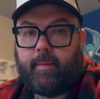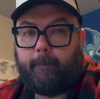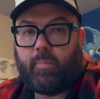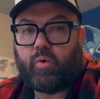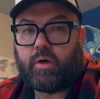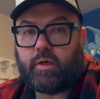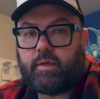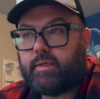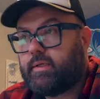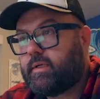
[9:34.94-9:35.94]

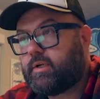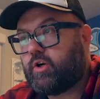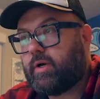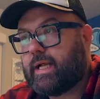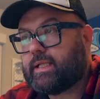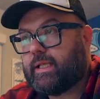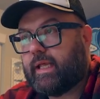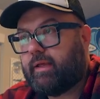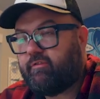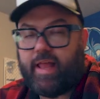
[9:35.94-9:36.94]
more
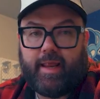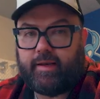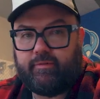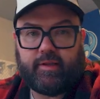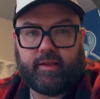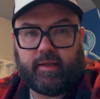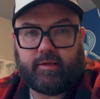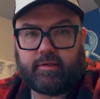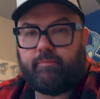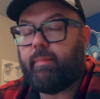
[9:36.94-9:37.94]
correctly flatten everything
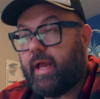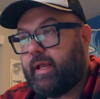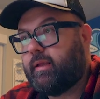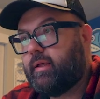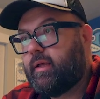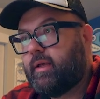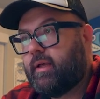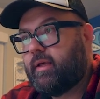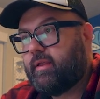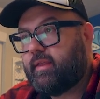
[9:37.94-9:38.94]
and combine
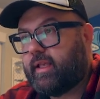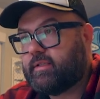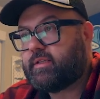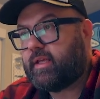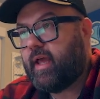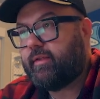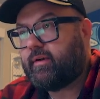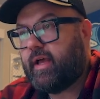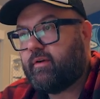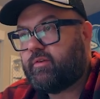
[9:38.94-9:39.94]
things together.
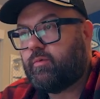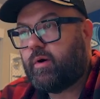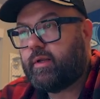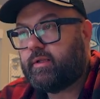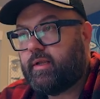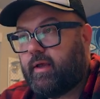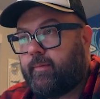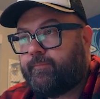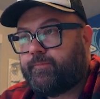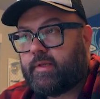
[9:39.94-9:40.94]
Now, if you wanted
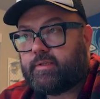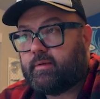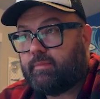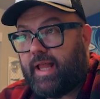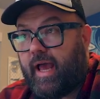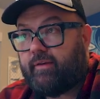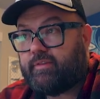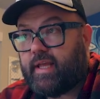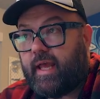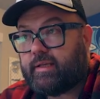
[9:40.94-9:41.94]
some live
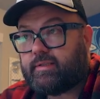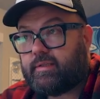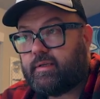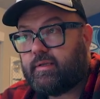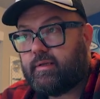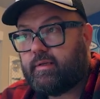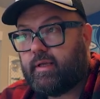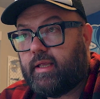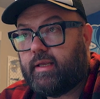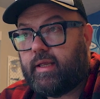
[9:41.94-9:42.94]
text
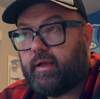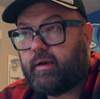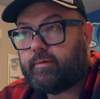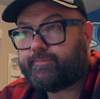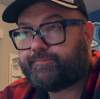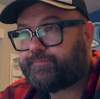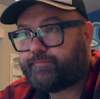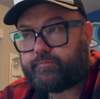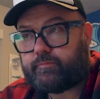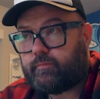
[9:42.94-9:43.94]
in here,
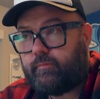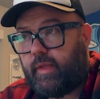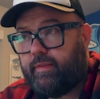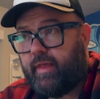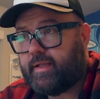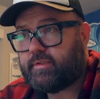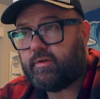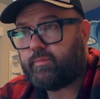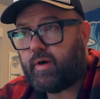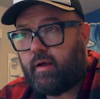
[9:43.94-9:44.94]
that's
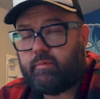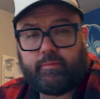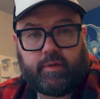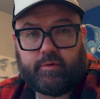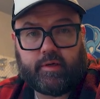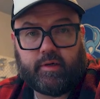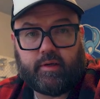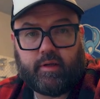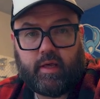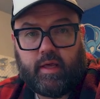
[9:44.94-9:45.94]
no problem. You
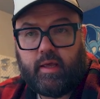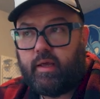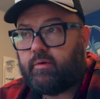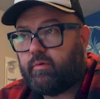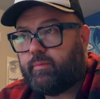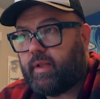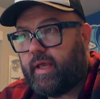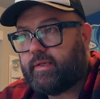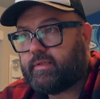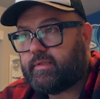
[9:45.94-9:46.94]
could
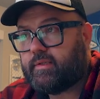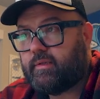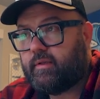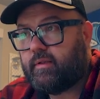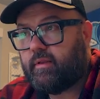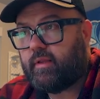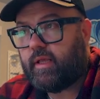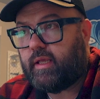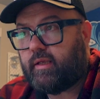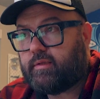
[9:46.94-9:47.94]
replace
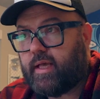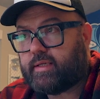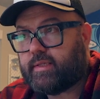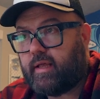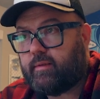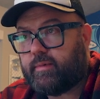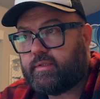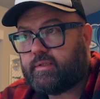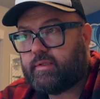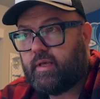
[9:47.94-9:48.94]
the text
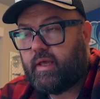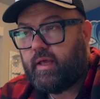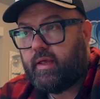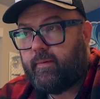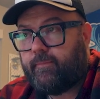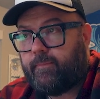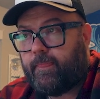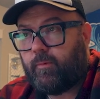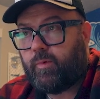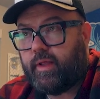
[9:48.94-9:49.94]
elements
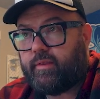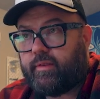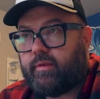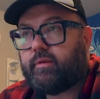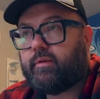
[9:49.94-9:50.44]
with,